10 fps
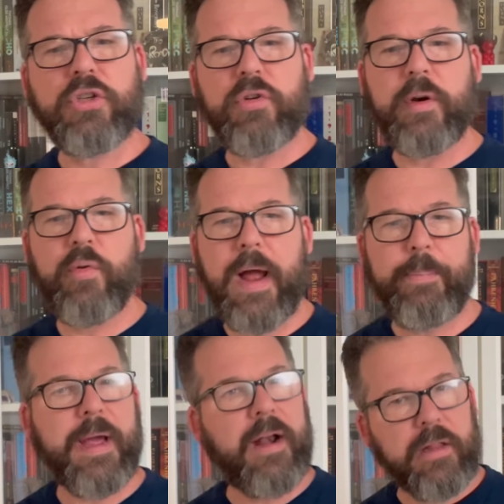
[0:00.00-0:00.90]
Shrink
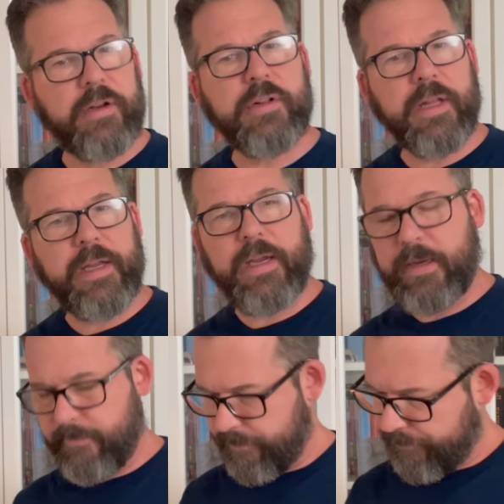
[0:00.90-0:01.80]
wrap got a little
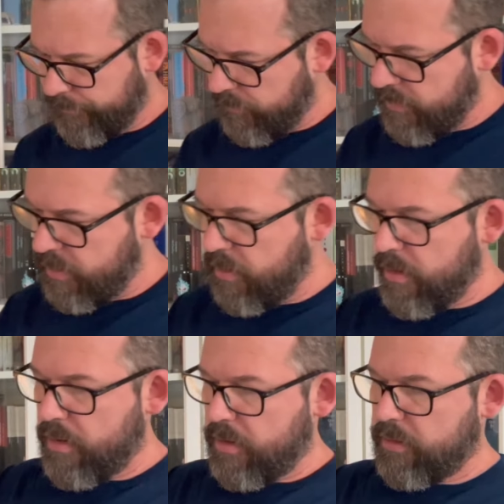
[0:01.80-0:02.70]
clingy.
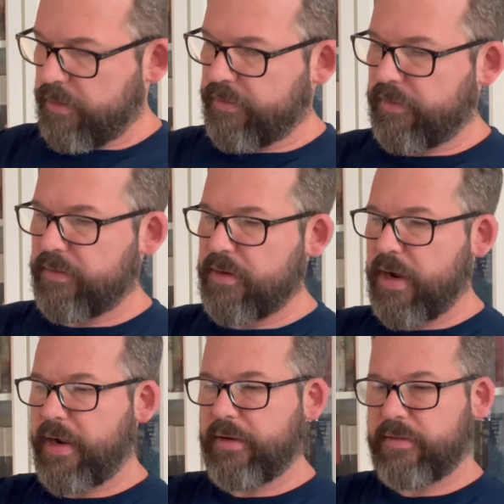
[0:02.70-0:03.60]
This is
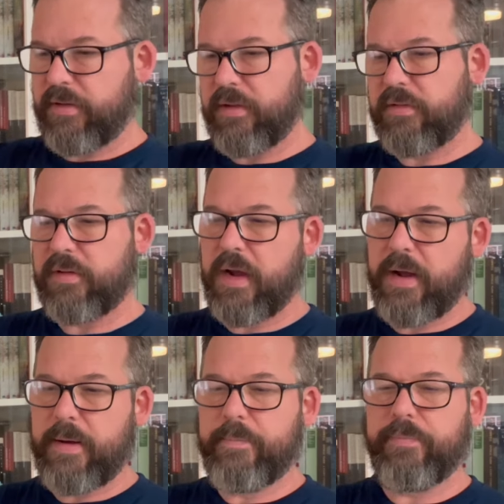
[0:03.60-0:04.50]
nice. This,
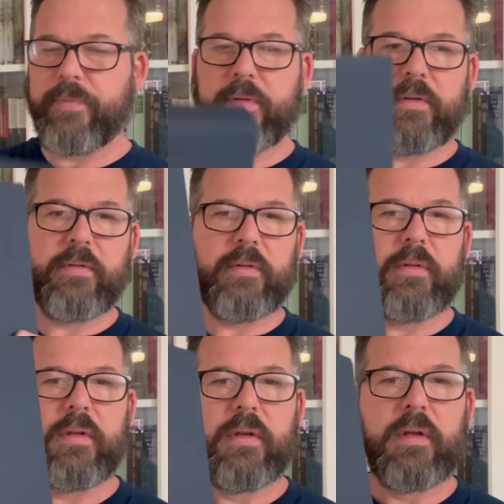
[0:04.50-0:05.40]
um,
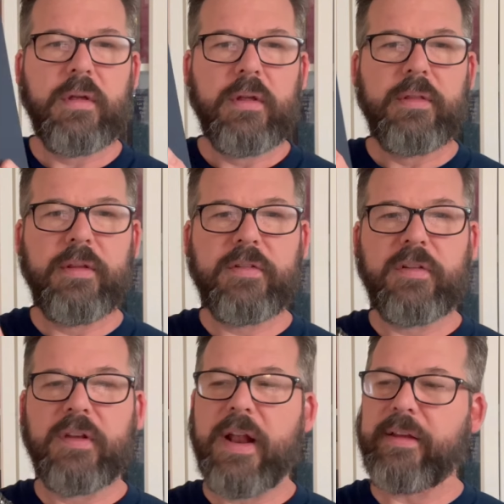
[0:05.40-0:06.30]
this
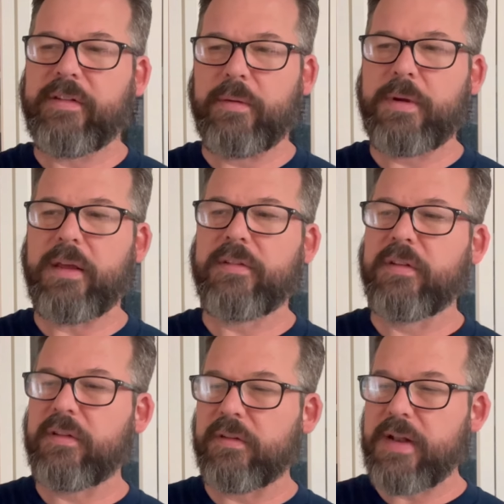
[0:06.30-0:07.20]
is a nice slipcase.
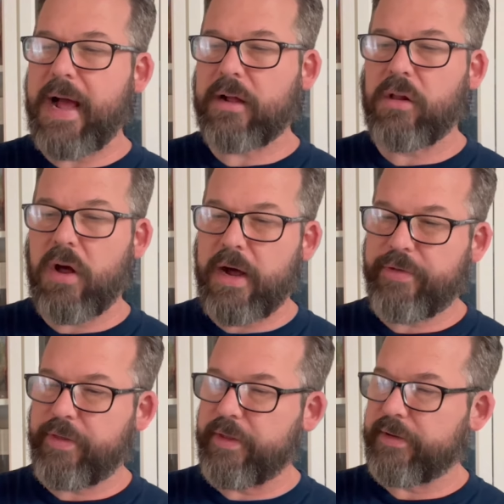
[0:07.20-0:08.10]
This is not
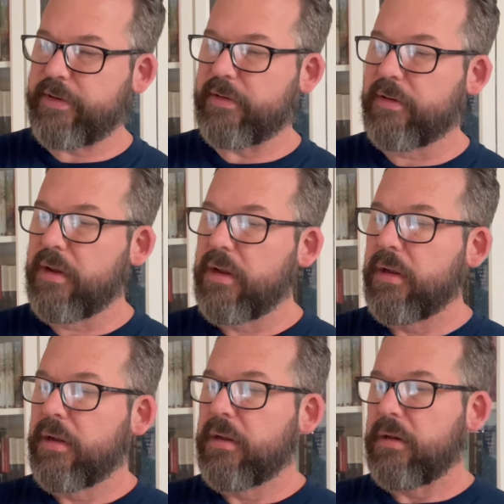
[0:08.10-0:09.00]
cloth. This is
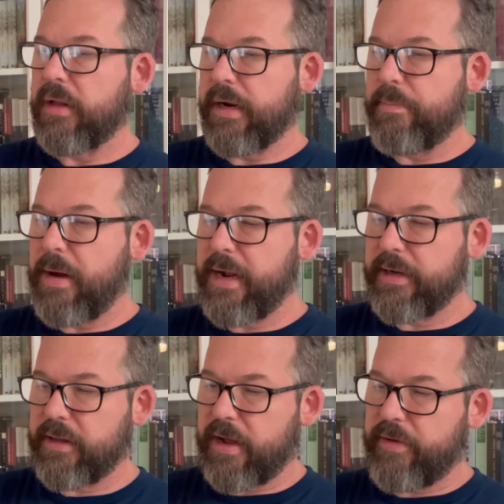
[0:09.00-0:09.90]
like
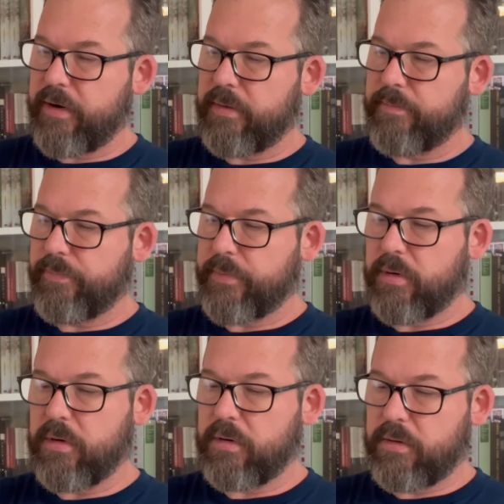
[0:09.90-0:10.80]
bonded leather
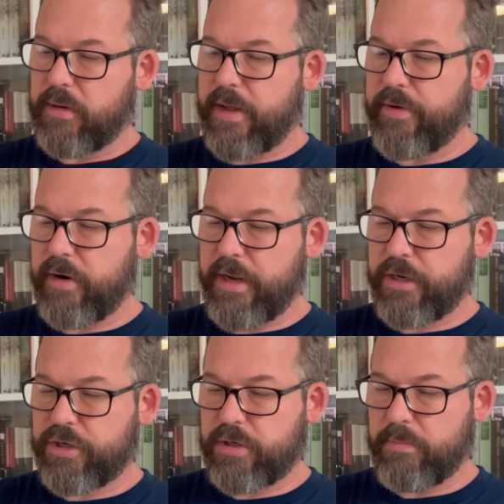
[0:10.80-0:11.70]
or
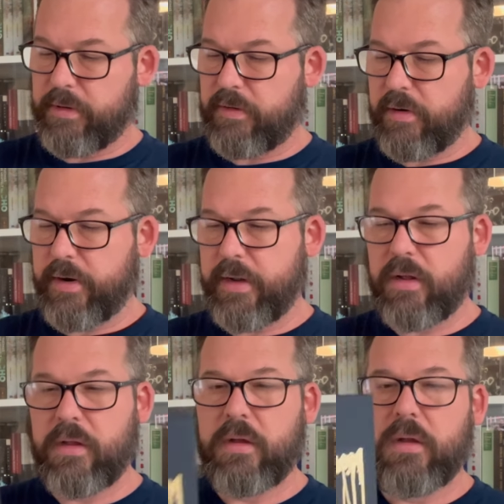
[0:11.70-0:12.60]
leather-ish material.